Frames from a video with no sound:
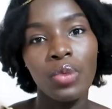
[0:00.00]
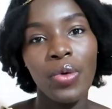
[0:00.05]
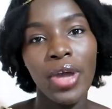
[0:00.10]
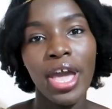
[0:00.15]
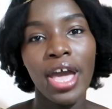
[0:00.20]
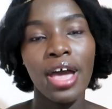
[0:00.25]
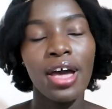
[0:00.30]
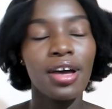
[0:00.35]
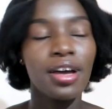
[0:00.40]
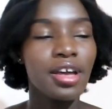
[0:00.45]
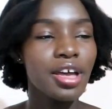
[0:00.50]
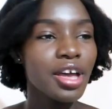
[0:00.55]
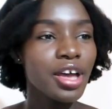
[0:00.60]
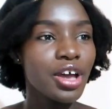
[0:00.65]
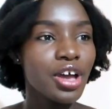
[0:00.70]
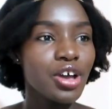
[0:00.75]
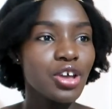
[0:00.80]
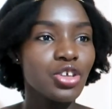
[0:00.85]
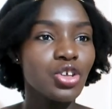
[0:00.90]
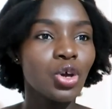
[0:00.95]
where
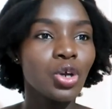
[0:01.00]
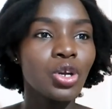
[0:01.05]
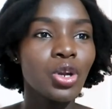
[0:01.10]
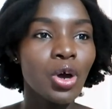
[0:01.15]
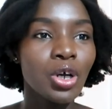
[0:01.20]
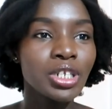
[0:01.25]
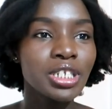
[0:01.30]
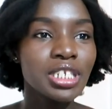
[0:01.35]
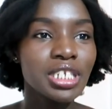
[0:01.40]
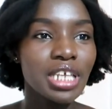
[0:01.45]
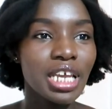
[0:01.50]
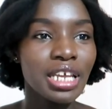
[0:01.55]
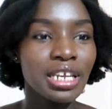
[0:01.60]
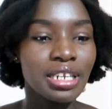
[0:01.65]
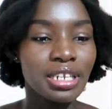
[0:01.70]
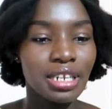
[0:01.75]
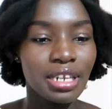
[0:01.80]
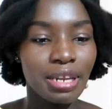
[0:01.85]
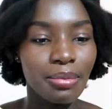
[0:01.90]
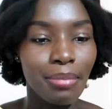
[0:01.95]
you're not
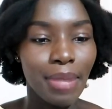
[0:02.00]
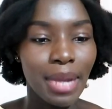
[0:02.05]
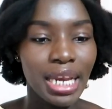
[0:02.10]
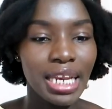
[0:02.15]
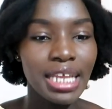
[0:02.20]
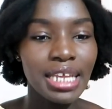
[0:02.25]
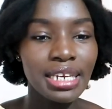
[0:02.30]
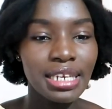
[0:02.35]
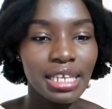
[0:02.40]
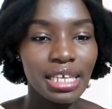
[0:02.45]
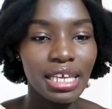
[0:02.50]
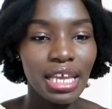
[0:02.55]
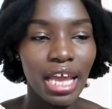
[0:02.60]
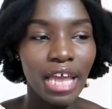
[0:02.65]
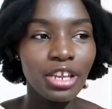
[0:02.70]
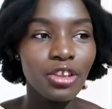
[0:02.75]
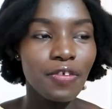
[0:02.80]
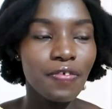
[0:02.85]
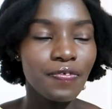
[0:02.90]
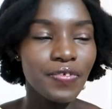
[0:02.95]
in Malindi
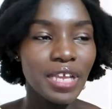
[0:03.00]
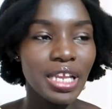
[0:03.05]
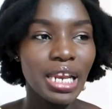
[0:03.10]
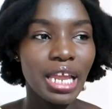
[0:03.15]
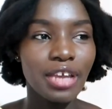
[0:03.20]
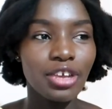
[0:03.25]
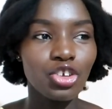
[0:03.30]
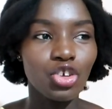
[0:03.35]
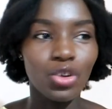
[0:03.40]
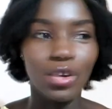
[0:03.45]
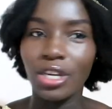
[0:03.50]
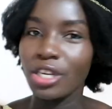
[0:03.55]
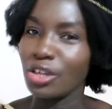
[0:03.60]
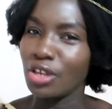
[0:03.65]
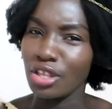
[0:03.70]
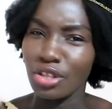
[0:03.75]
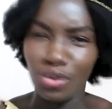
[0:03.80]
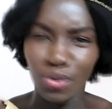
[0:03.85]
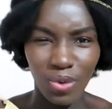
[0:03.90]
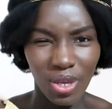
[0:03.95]
and you feel like you're in
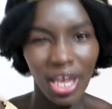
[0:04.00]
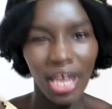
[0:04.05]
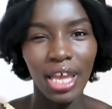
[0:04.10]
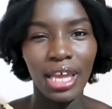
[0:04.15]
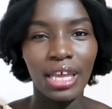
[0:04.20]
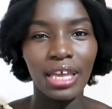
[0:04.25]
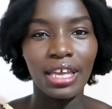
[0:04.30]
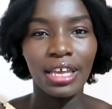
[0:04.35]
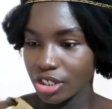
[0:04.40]
the UK.